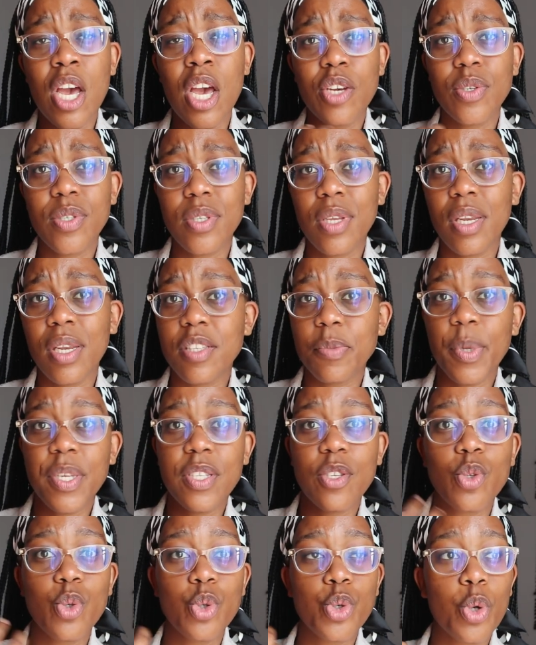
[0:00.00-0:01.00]
you still
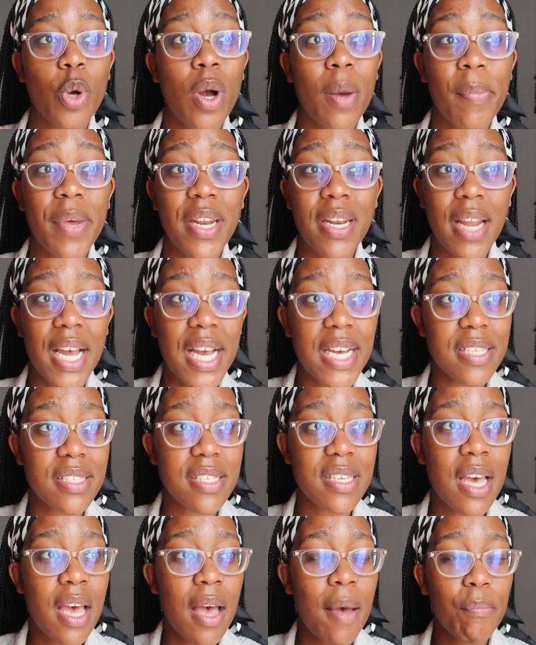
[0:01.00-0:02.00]
expected to show up at night.